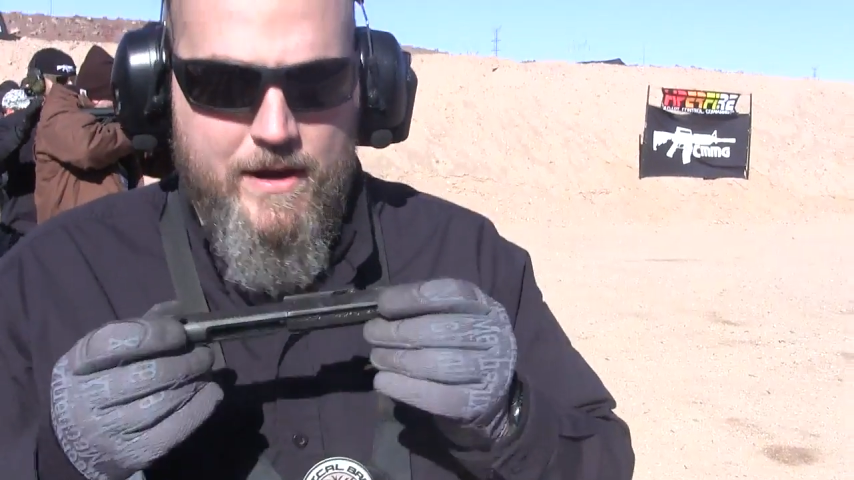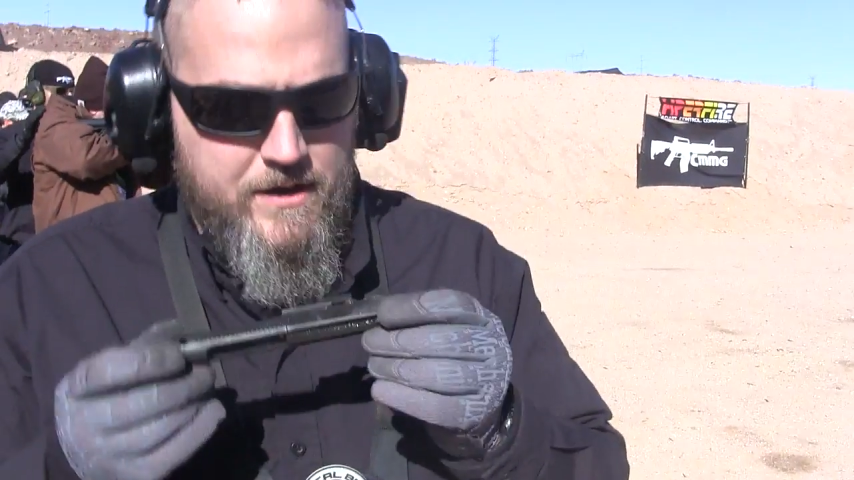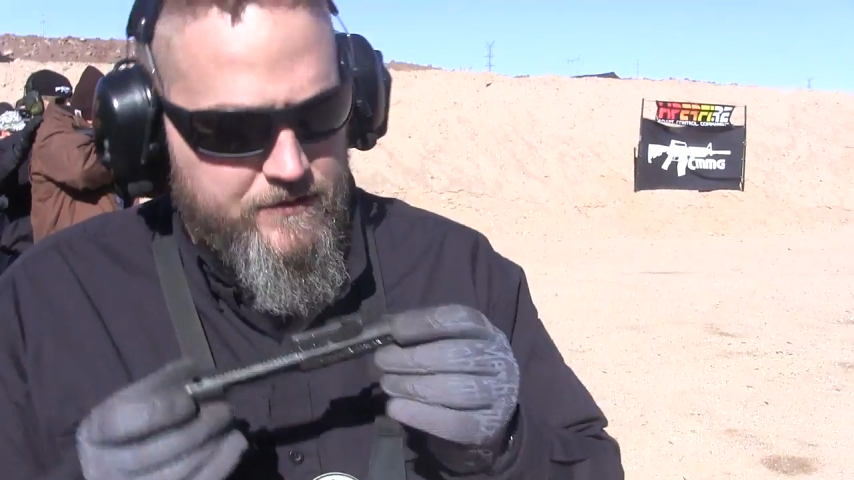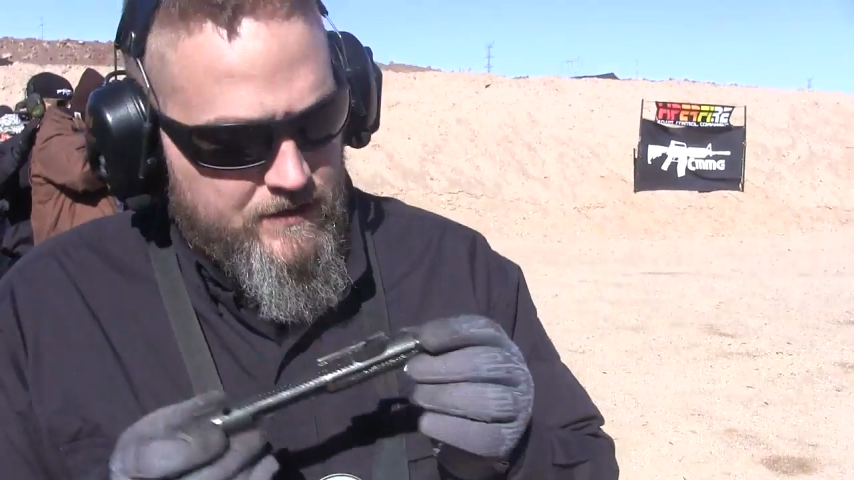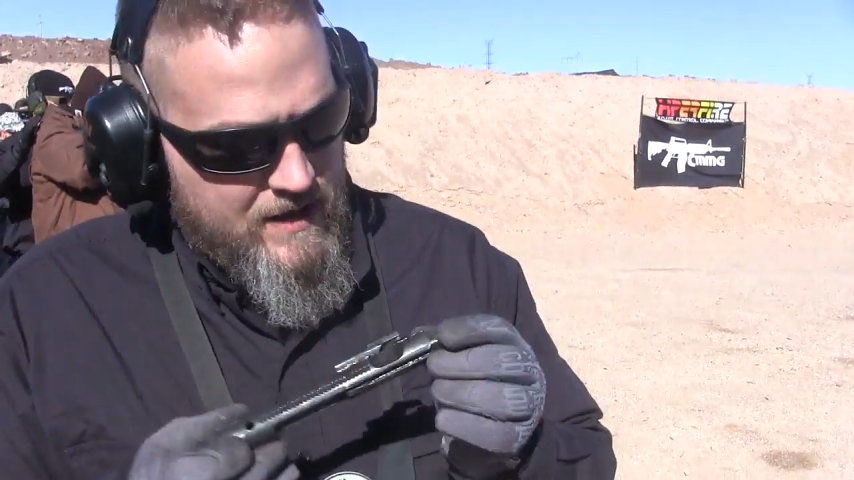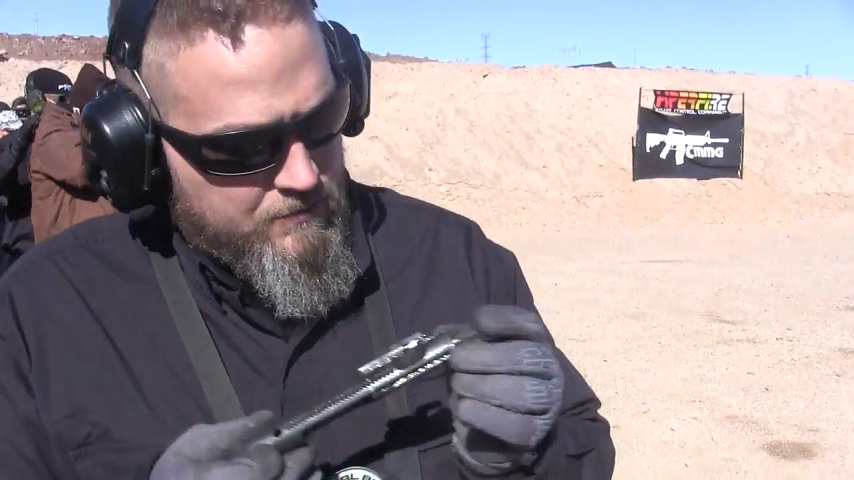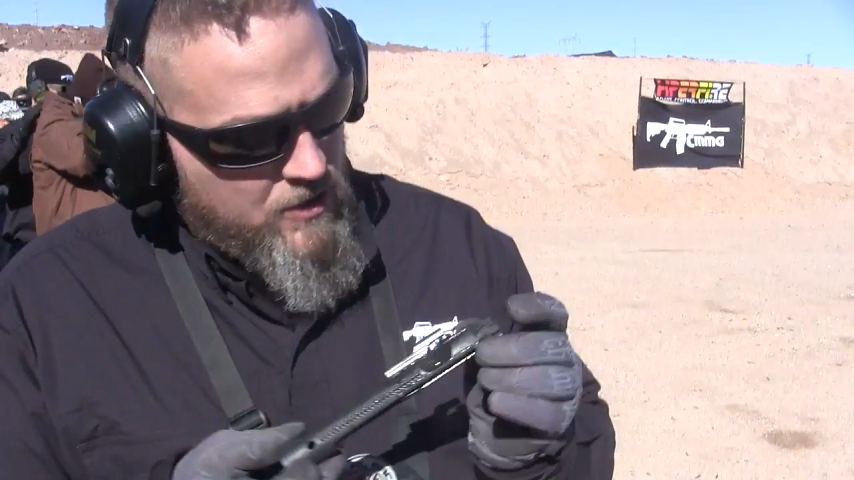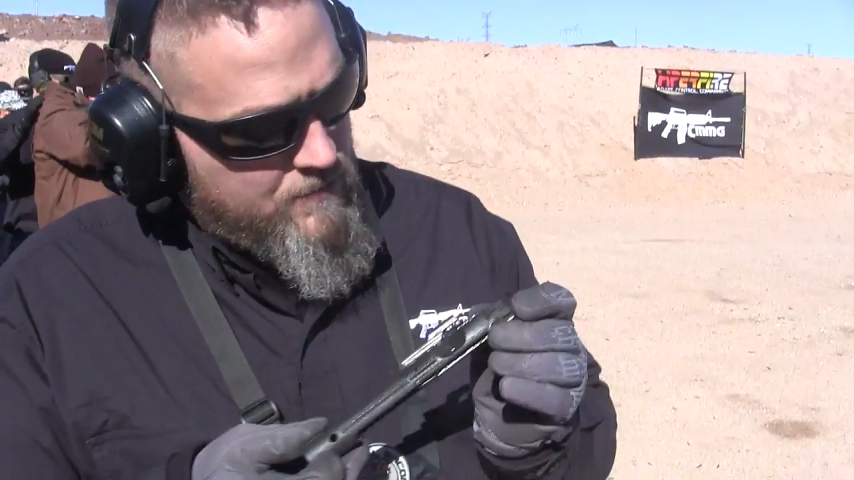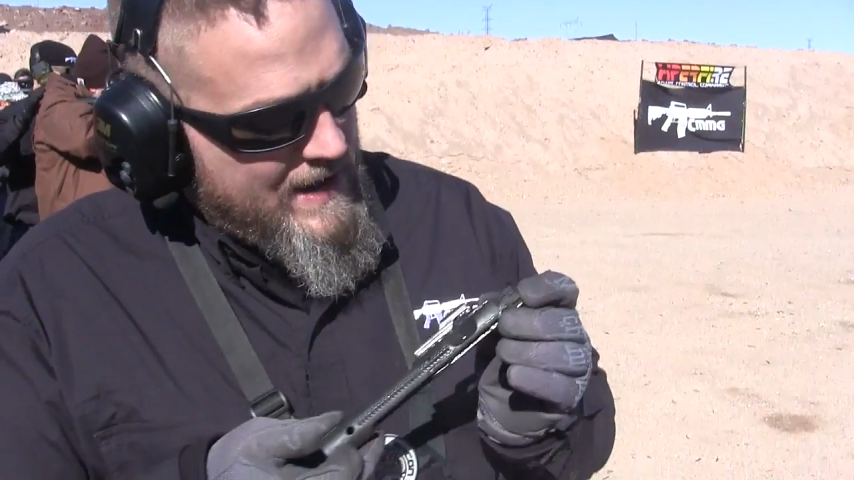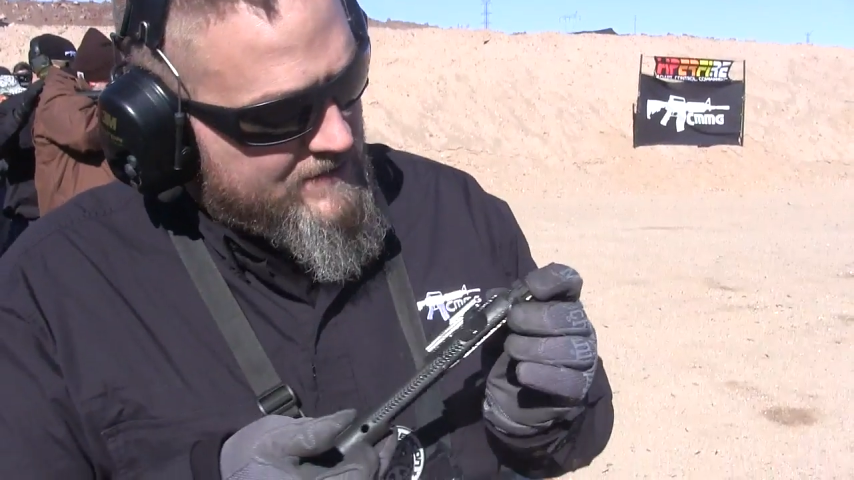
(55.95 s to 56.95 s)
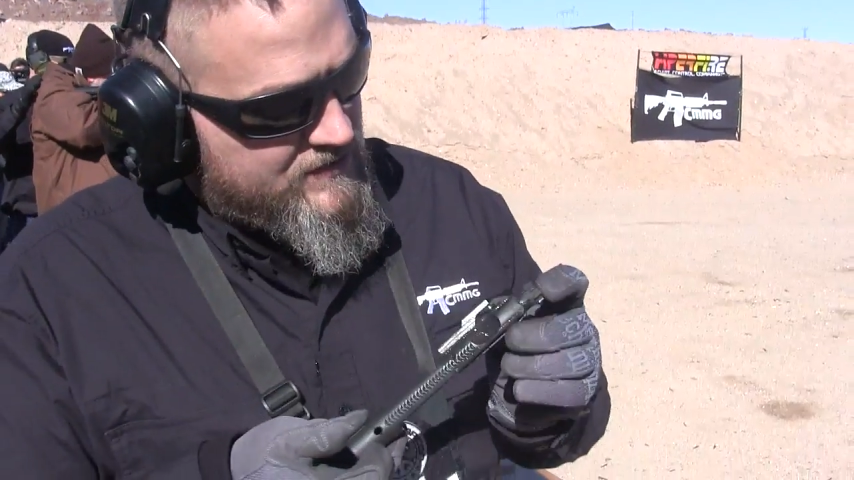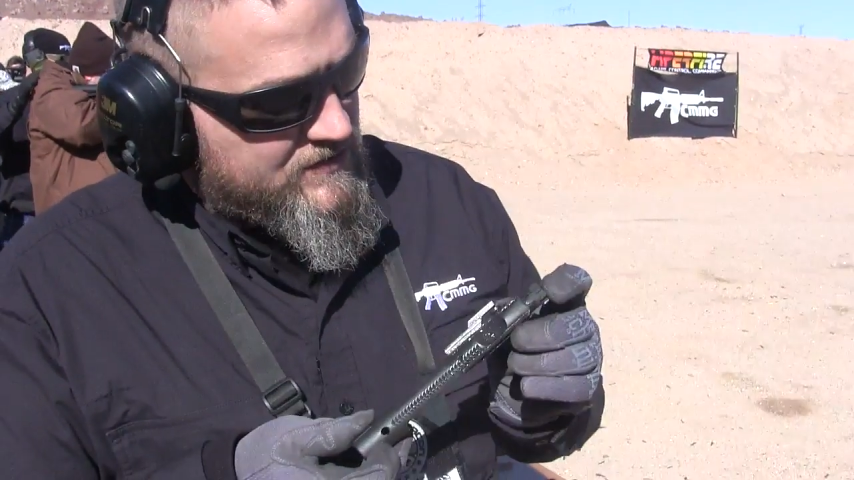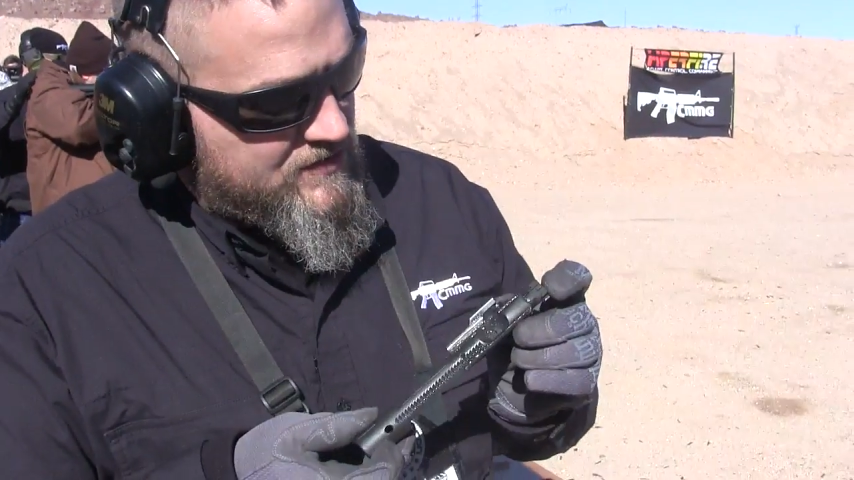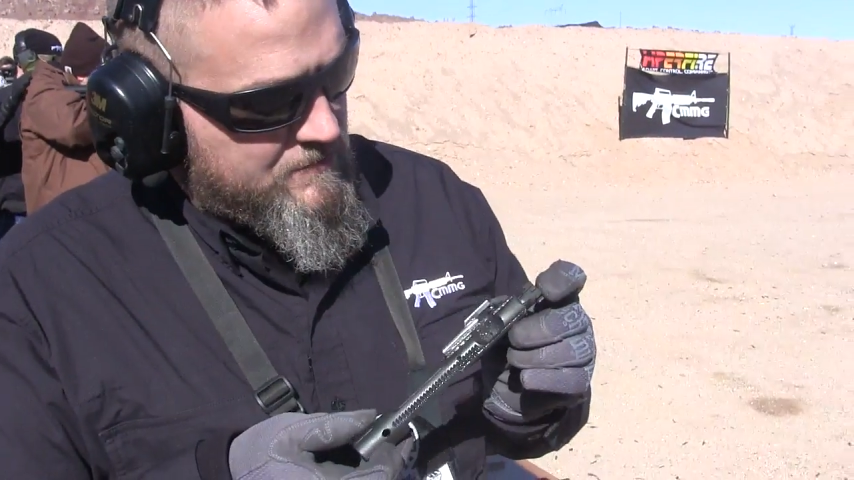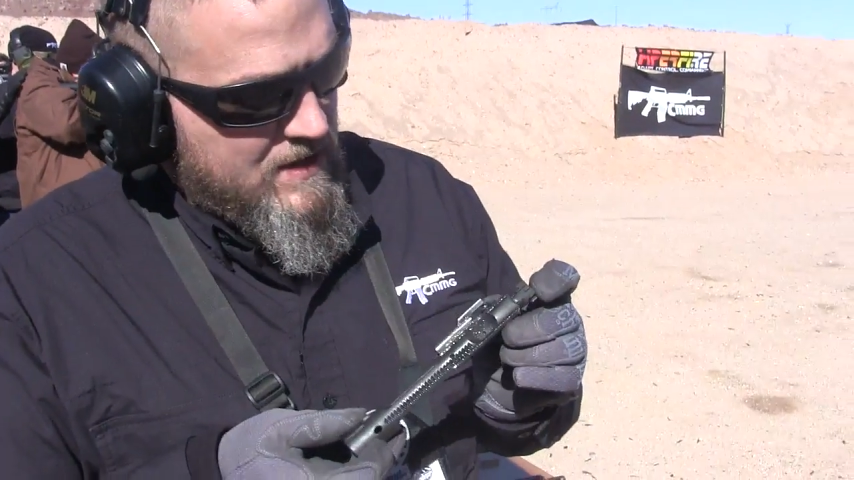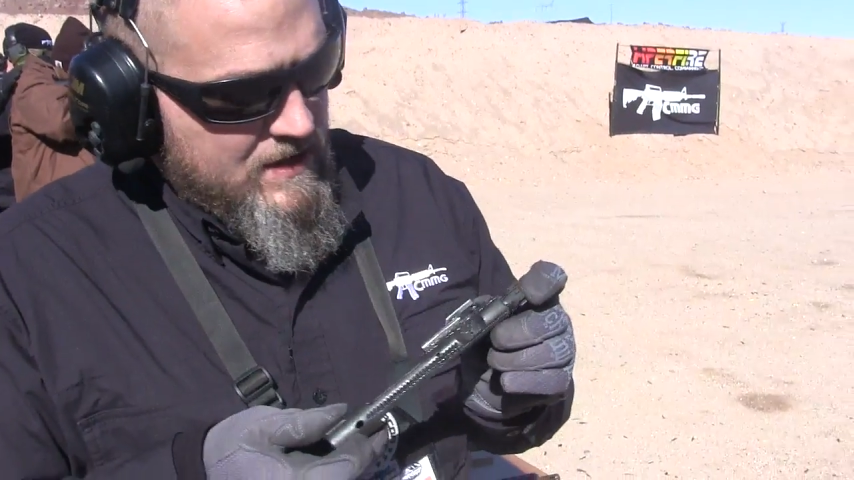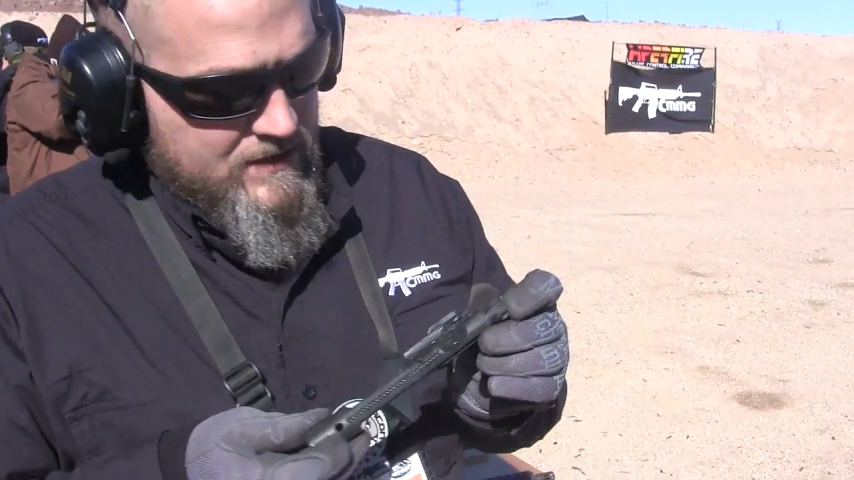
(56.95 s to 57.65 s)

Radial delay blowback system.